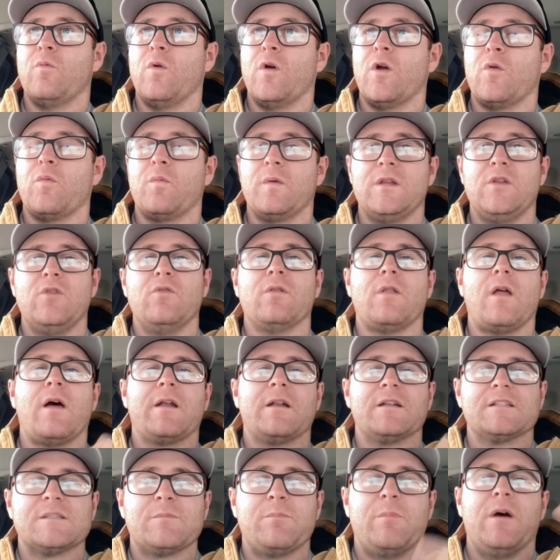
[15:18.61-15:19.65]
where we do a lot
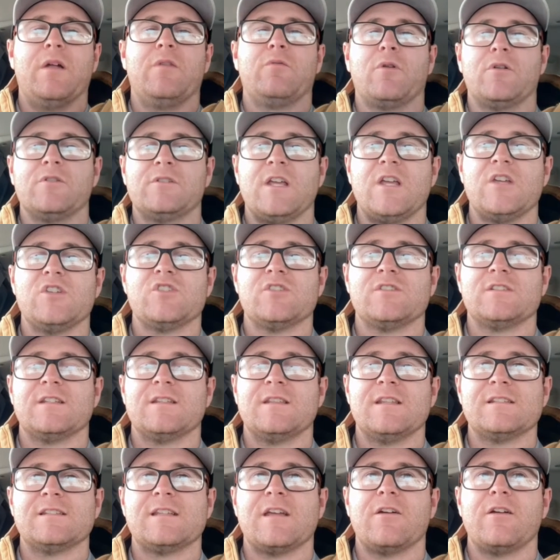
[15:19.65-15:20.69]
of spud rotations
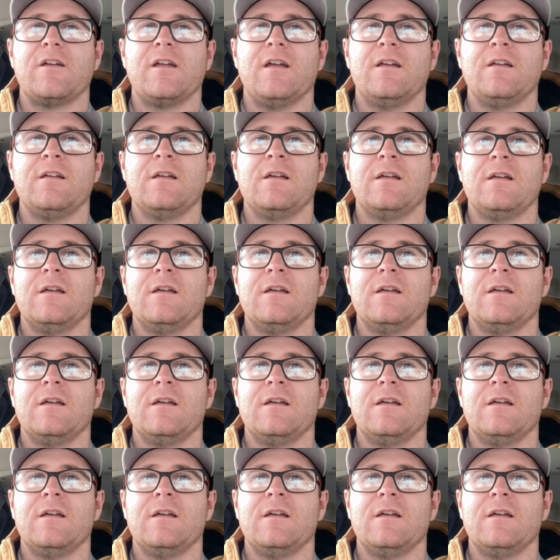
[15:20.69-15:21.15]
in this area.